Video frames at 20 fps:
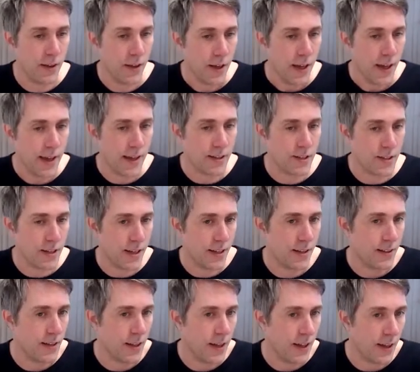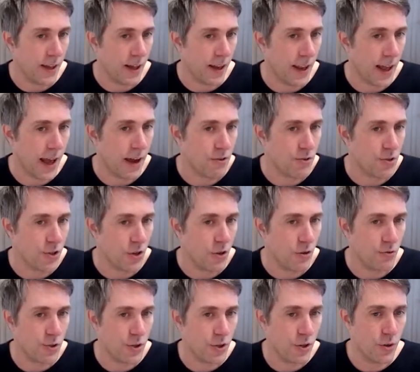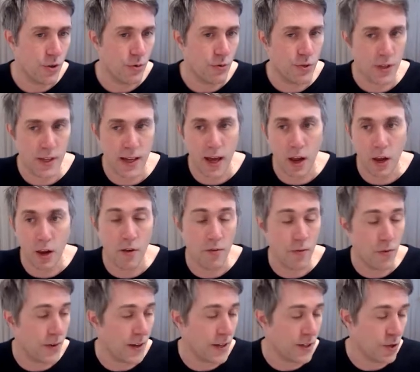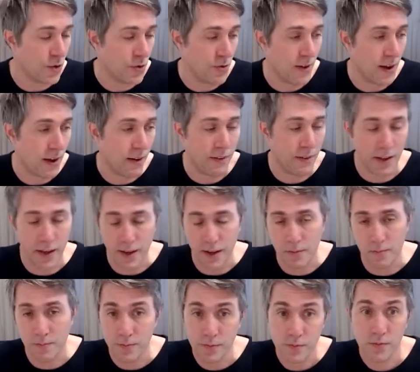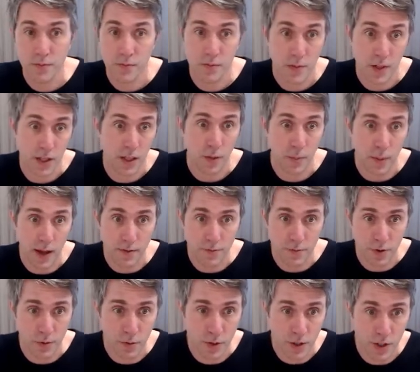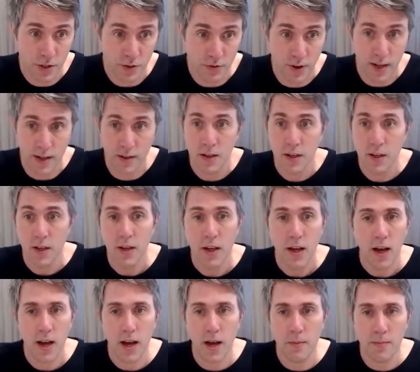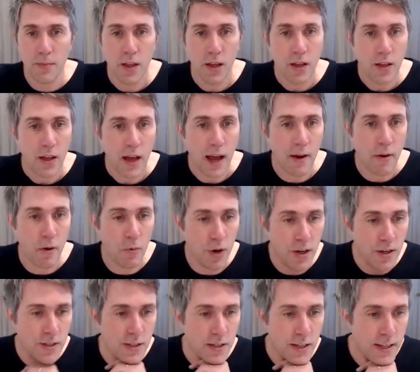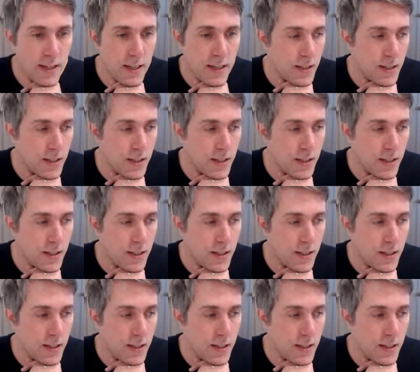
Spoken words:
It allows you to get a lot of the features without paying for it, which is great. How it works is